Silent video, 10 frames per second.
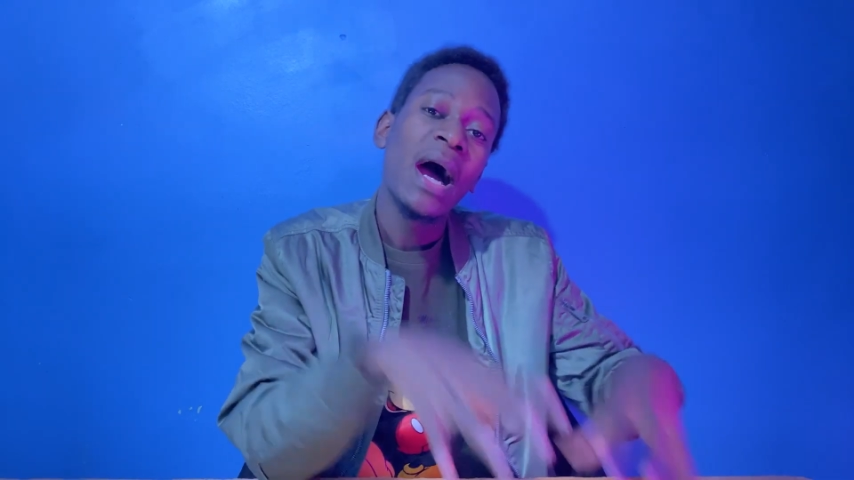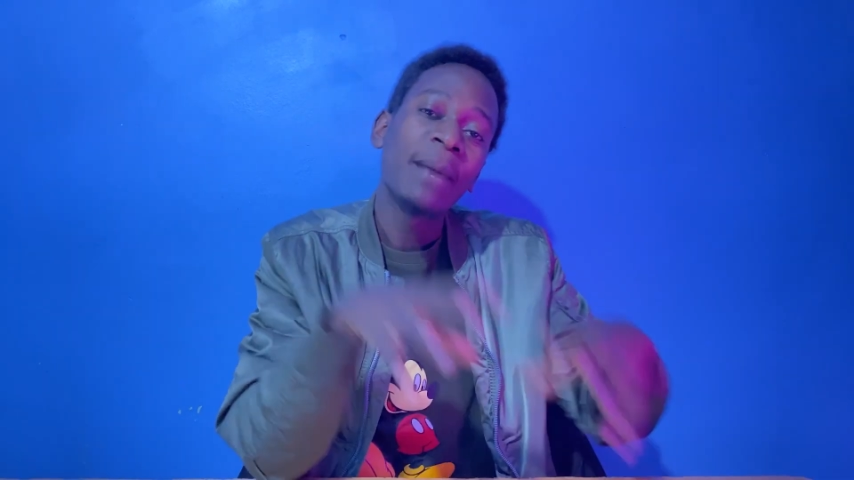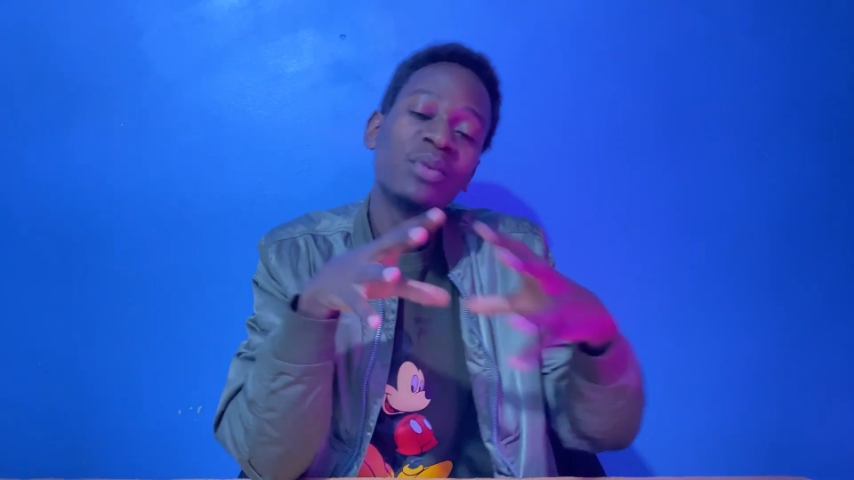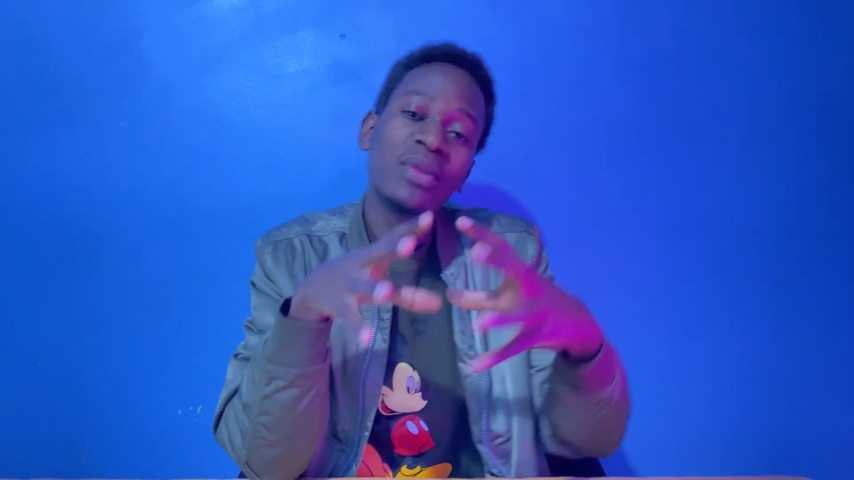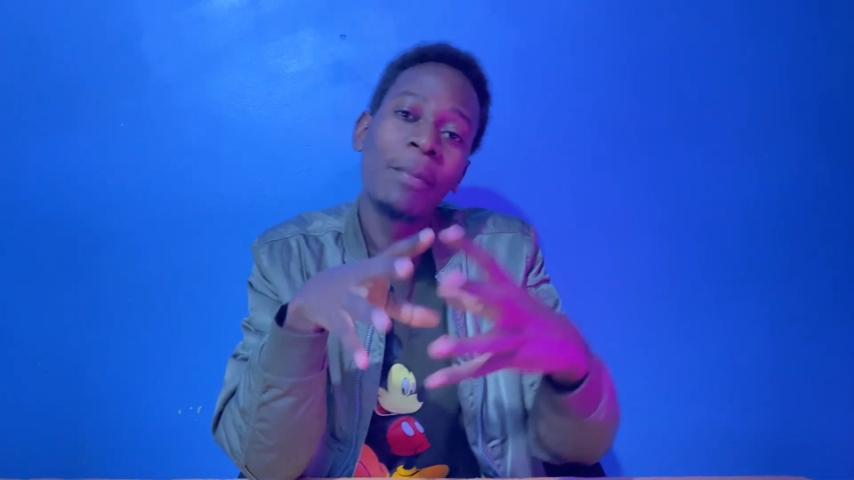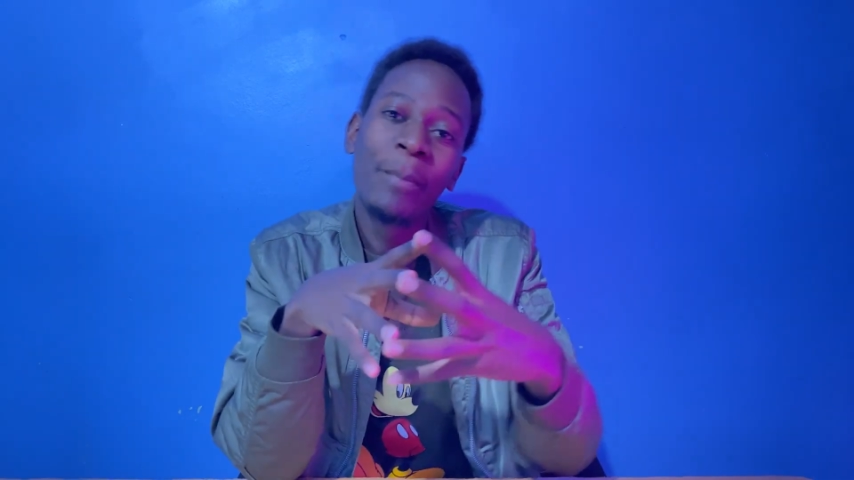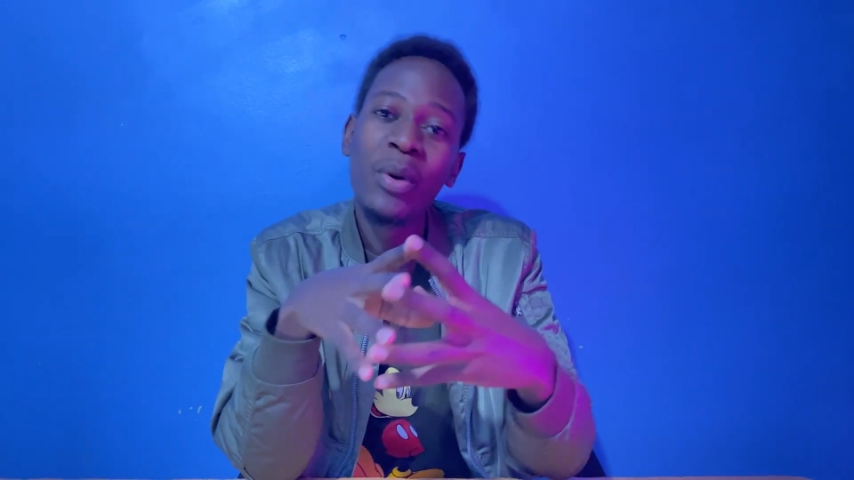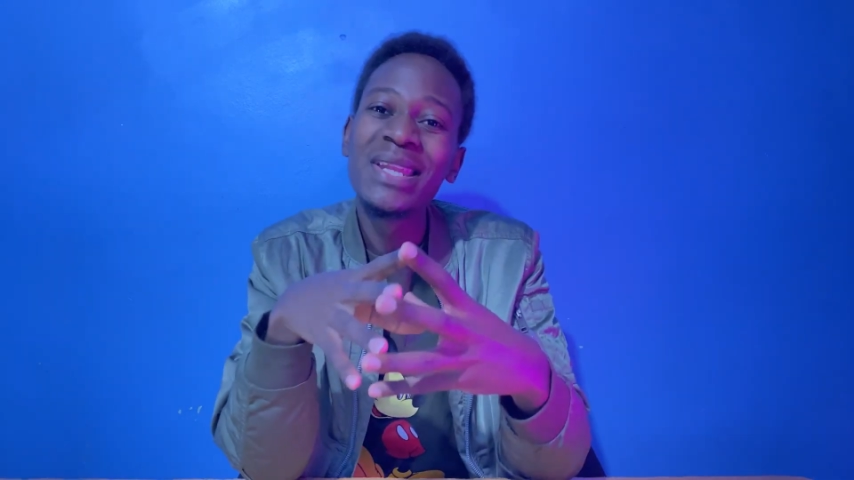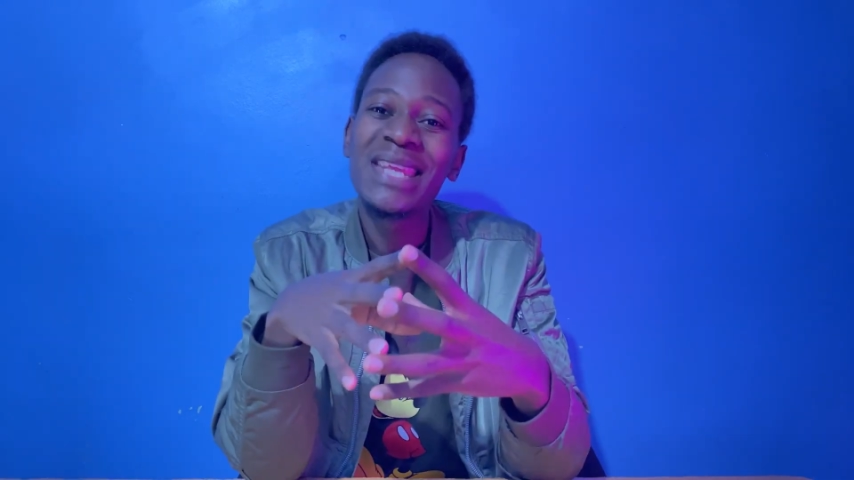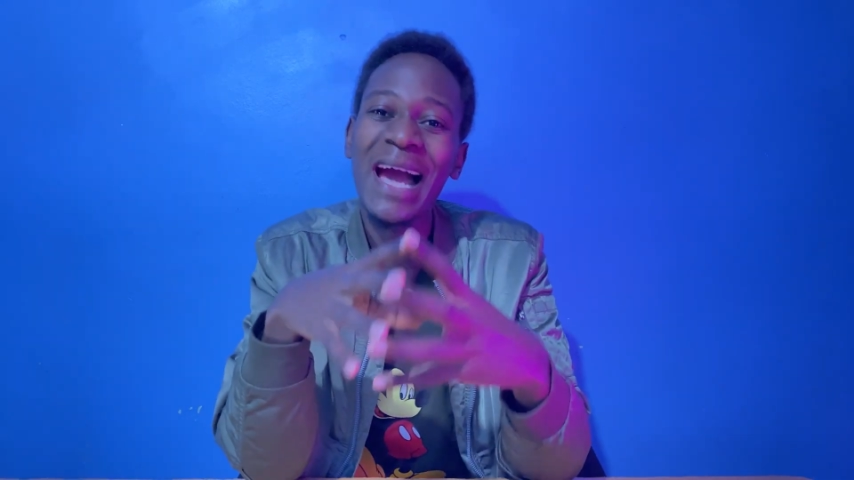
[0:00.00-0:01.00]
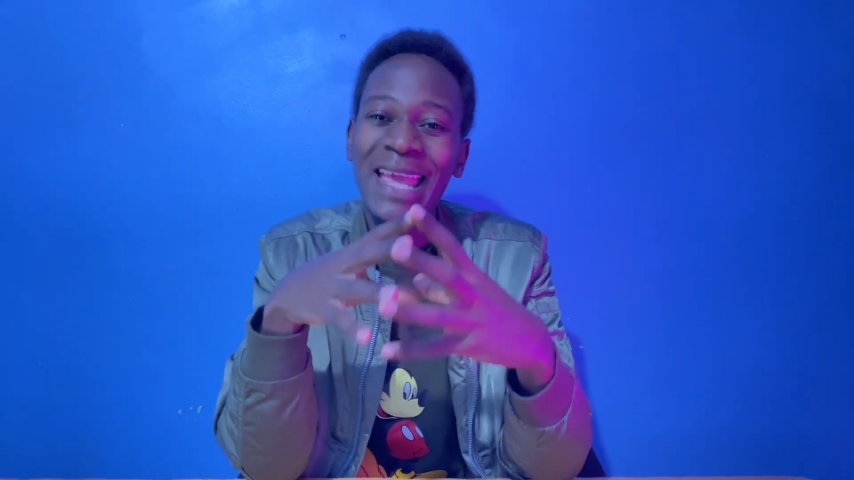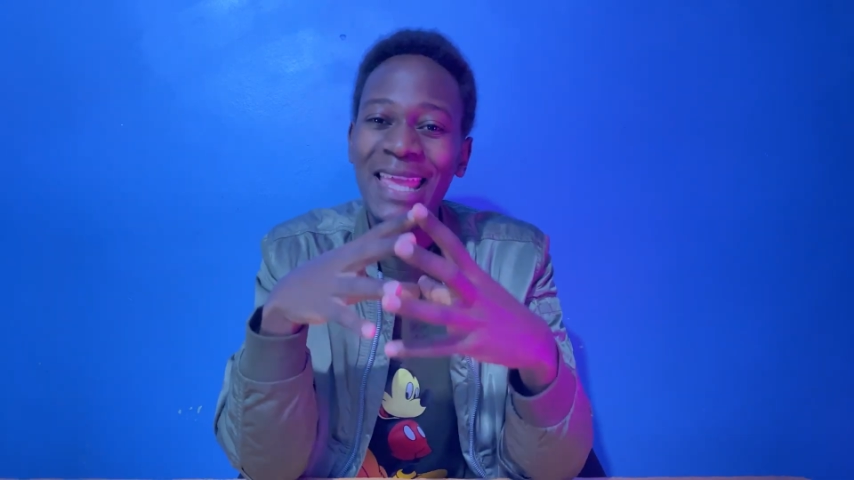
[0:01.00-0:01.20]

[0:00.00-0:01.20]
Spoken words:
up to the point I